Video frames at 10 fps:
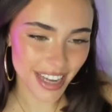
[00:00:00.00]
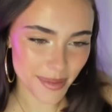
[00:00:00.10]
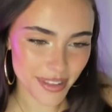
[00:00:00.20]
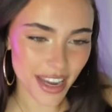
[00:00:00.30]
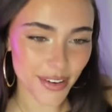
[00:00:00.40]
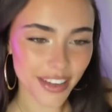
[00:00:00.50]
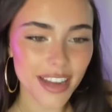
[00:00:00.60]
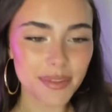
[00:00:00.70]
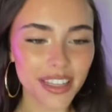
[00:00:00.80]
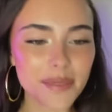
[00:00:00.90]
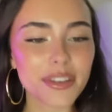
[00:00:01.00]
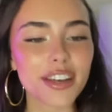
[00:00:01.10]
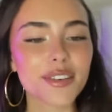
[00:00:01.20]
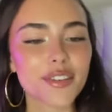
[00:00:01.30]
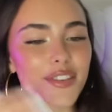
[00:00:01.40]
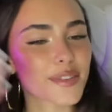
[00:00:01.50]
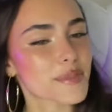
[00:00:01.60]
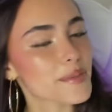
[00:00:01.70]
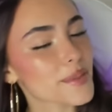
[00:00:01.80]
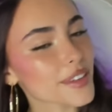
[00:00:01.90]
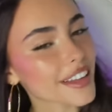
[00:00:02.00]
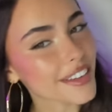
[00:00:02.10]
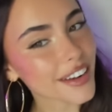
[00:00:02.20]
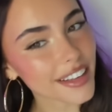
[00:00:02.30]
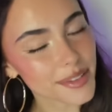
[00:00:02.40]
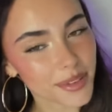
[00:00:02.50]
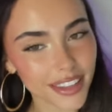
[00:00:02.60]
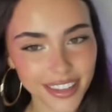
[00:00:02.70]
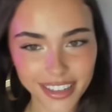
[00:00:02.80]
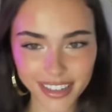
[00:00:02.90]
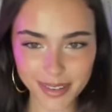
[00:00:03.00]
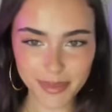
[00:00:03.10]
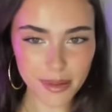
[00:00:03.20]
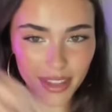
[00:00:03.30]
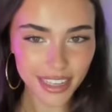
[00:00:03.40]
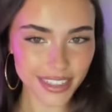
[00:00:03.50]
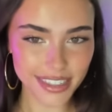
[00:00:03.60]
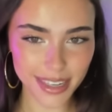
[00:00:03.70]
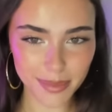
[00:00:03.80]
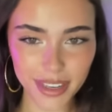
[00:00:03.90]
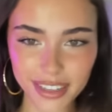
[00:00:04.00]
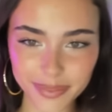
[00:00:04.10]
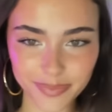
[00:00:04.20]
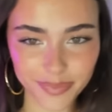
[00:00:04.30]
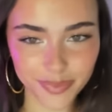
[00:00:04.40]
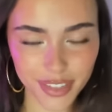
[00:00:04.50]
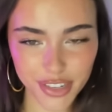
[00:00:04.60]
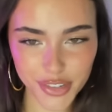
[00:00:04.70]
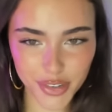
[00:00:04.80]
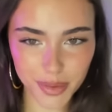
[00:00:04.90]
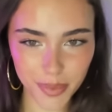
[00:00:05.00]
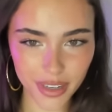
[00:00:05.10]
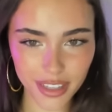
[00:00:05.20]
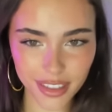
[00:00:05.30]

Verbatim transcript: I'm down. Yeah, but let me know if there's people that you guys would maybe like to see me stream with.